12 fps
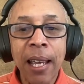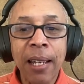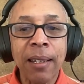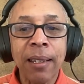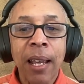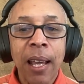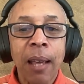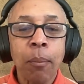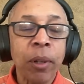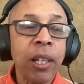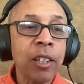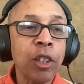and
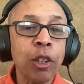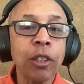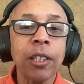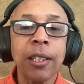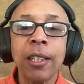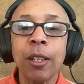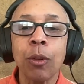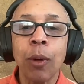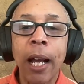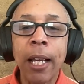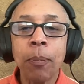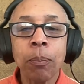because here's the deal,
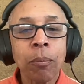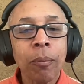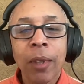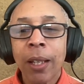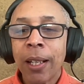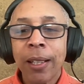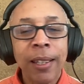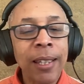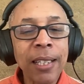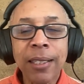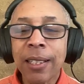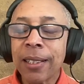right?
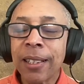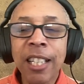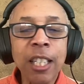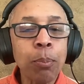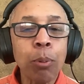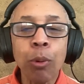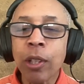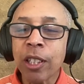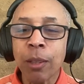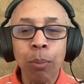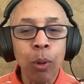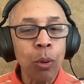This
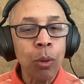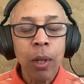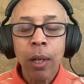principle